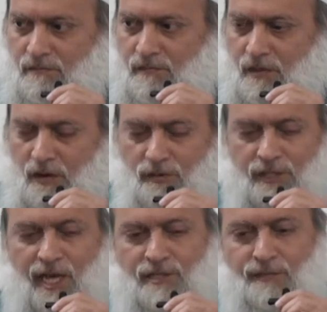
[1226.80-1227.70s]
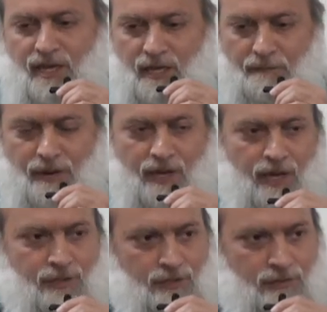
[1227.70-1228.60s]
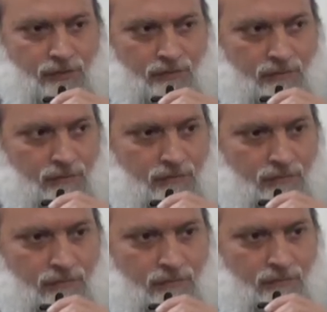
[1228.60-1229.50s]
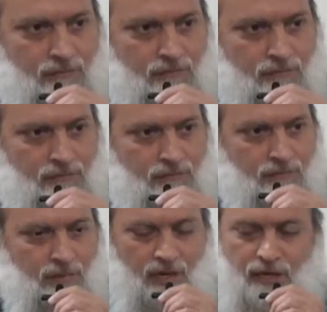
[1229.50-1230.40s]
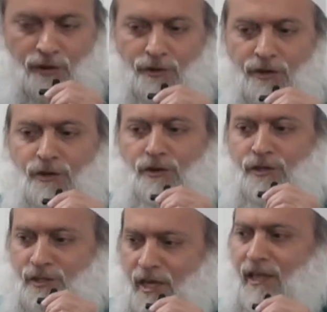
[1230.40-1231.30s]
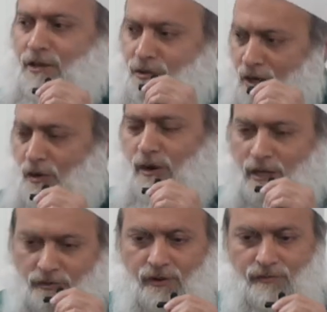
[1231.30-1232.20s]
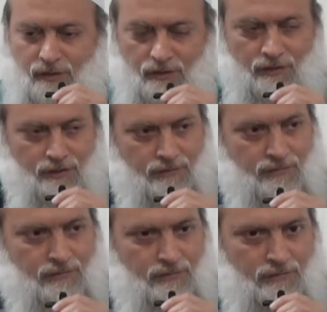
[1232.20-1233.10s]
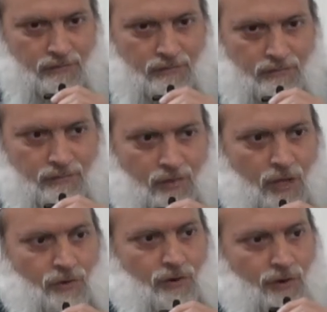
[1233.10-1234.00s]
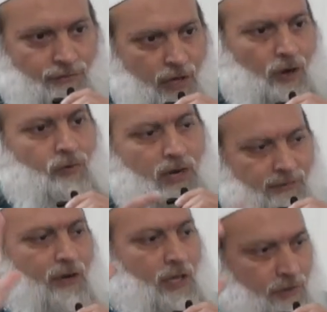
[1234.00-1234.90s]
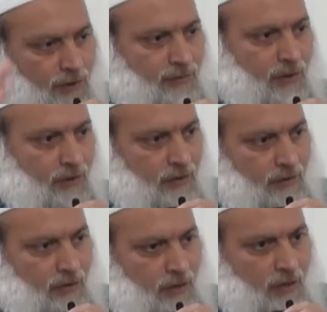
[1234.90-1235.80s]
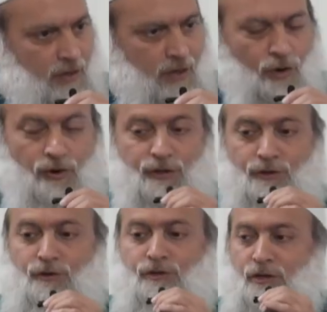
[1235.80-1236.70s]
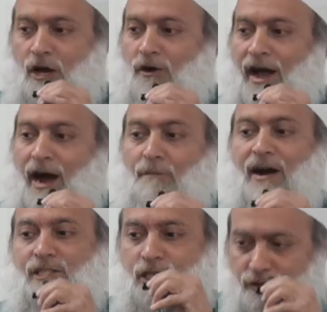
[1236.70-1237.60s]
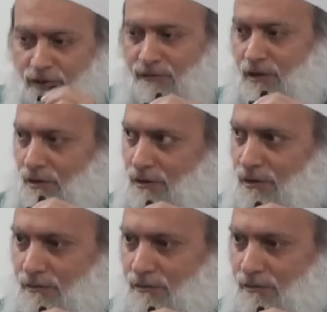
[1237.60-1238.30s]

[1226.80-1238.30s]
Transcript: You know, which has many implications. Meaning, who are you to say that you know what he revealed? He revealed whatever he revealed. Who are you to know how much he revealed?